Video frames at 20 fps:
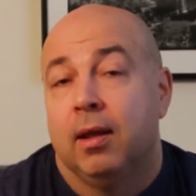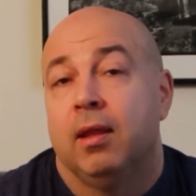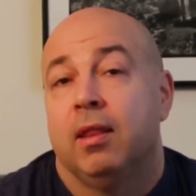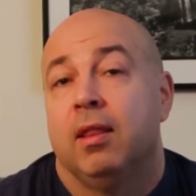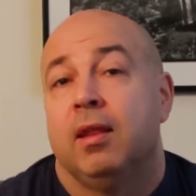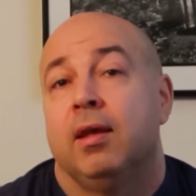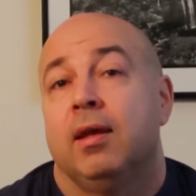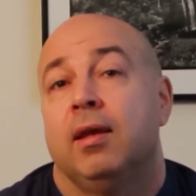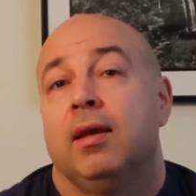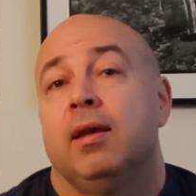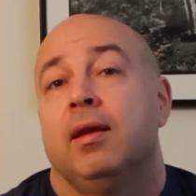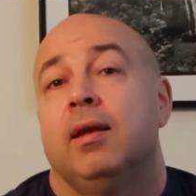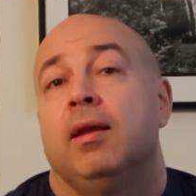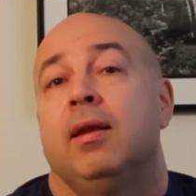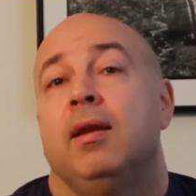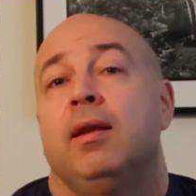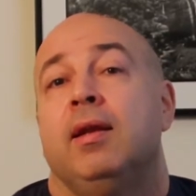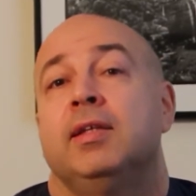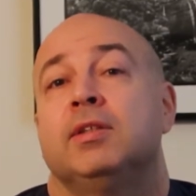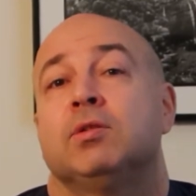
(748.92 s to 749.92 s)
The
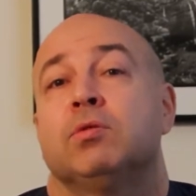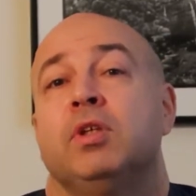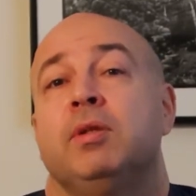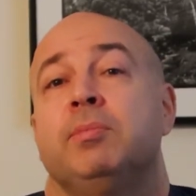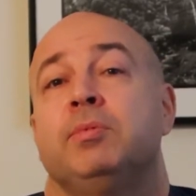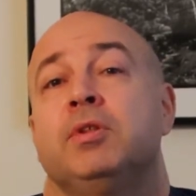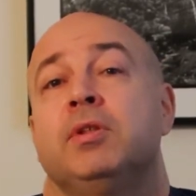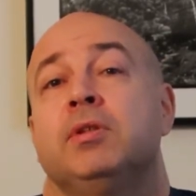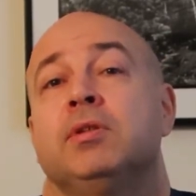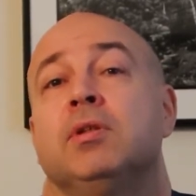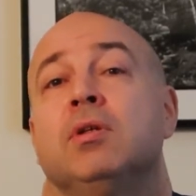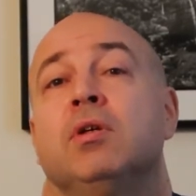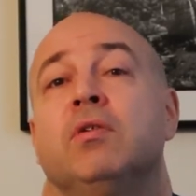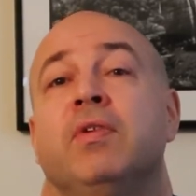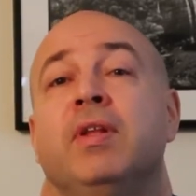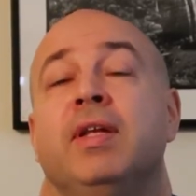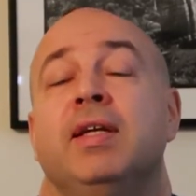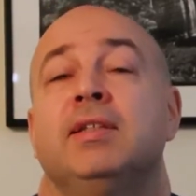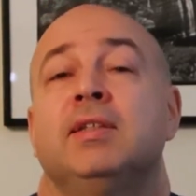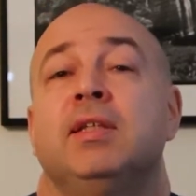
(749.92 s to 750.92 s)
descriptions
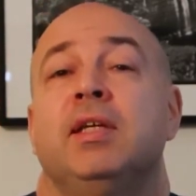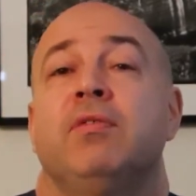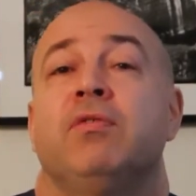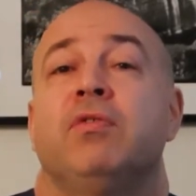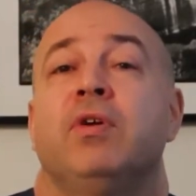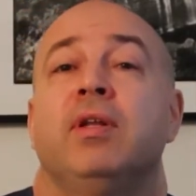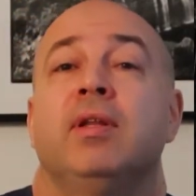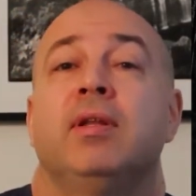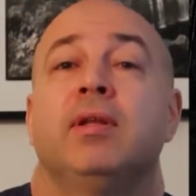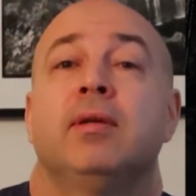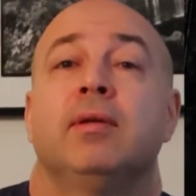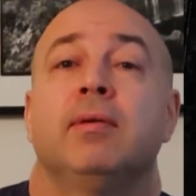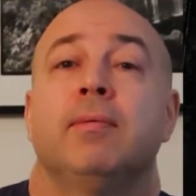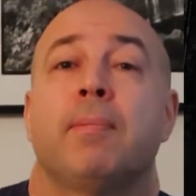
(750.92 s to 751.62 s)
of these different